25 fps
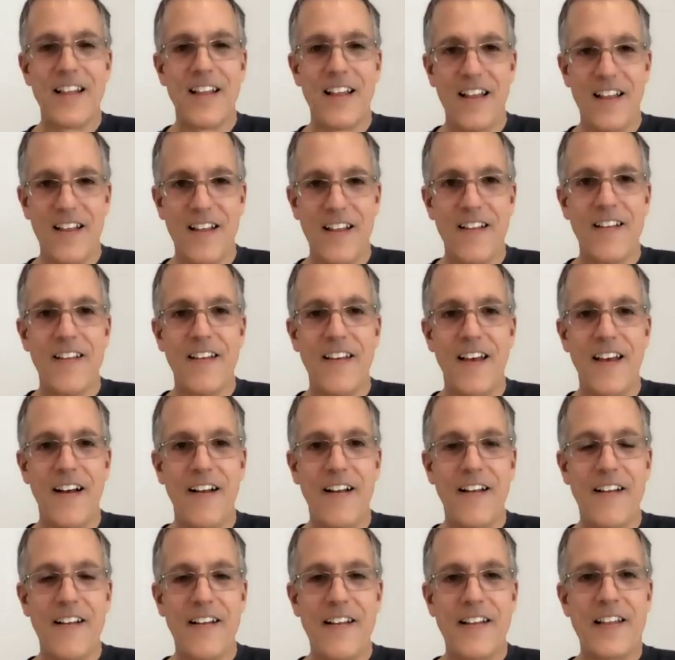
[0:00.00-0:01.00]
And
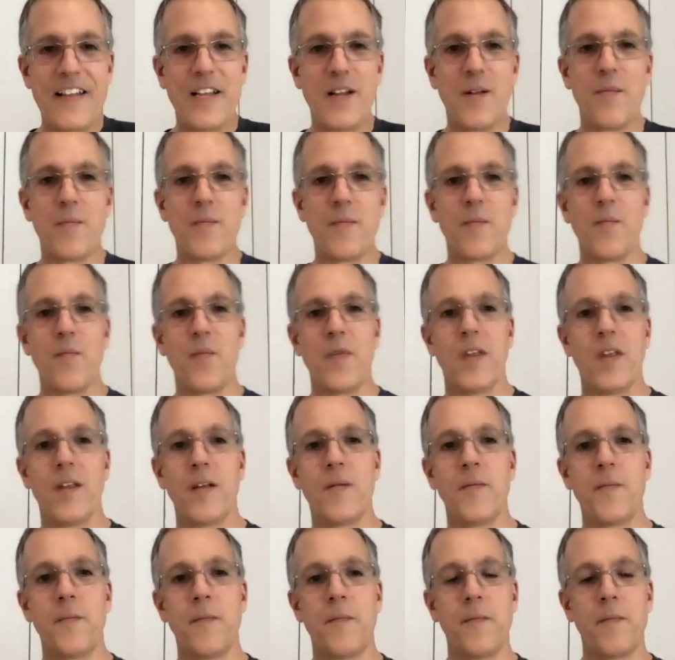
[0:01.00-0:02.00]
then, or, you know,
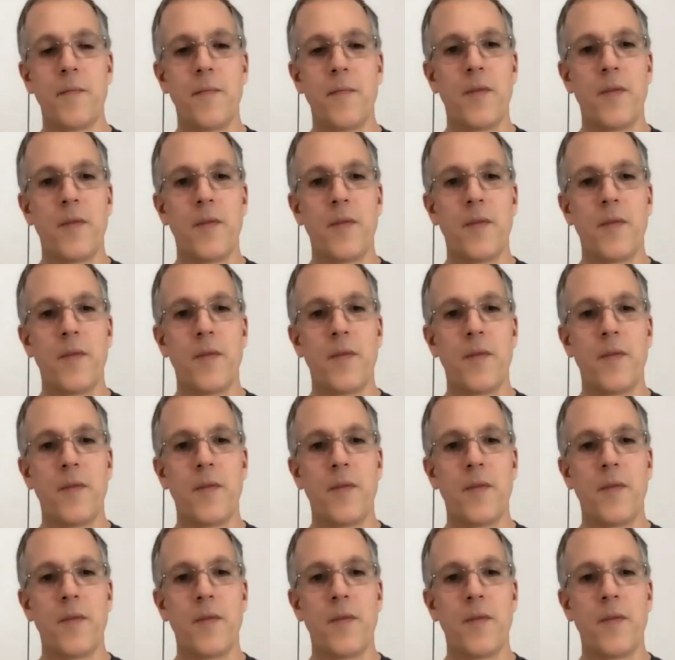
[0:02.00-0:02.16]
anytime,